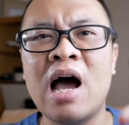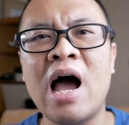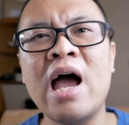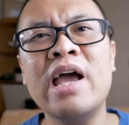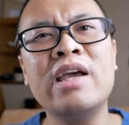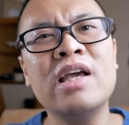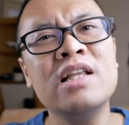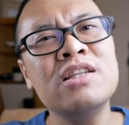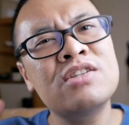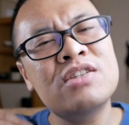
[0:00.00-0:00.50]

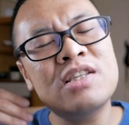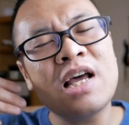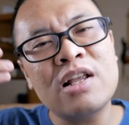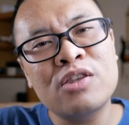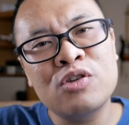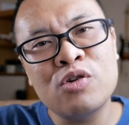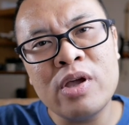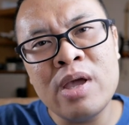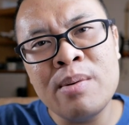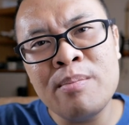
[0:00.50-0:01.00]
I can
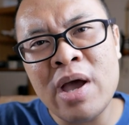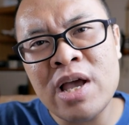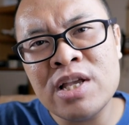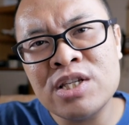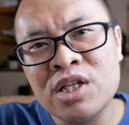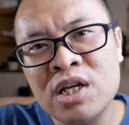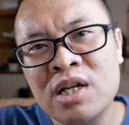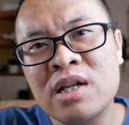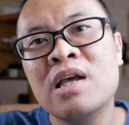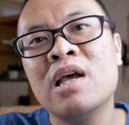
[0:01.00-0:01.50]
start to
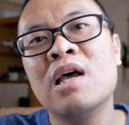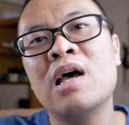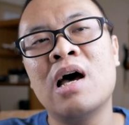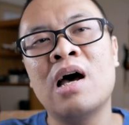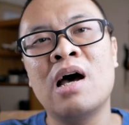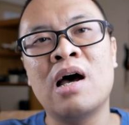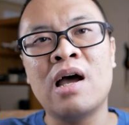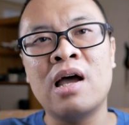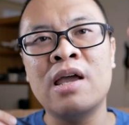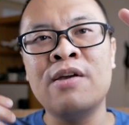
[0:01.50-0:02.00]
imagine
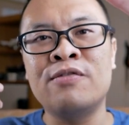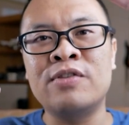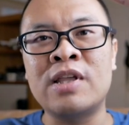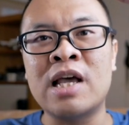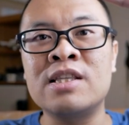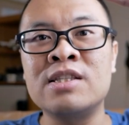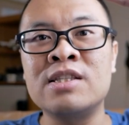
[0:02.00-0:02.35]
if